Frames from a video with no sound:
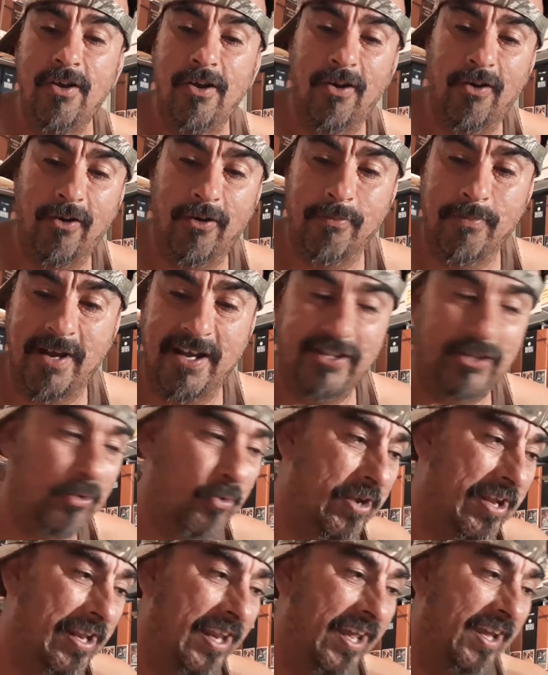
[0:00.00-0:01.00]
or my
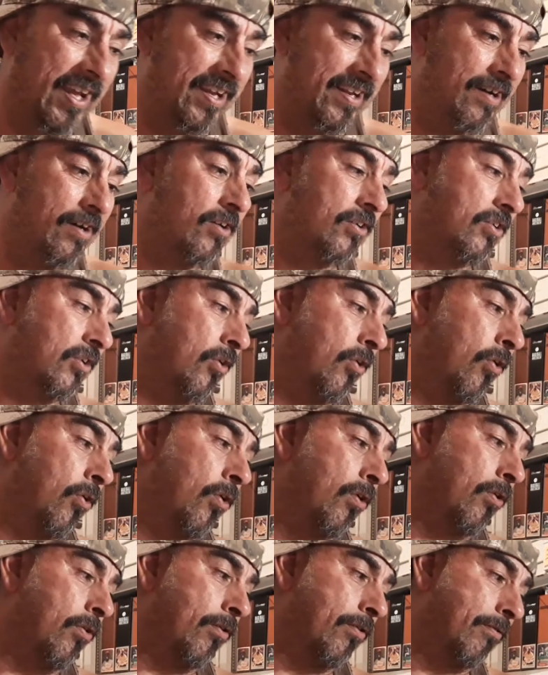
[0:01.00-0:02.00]
three-legged uncle,
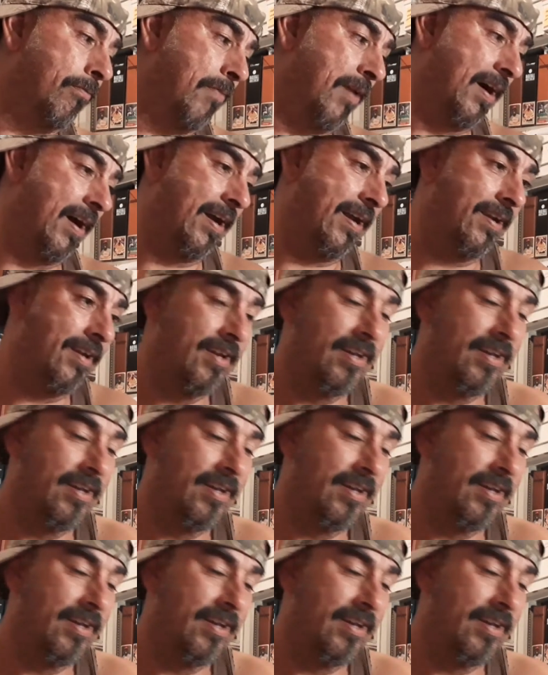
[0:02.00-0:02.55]
or my,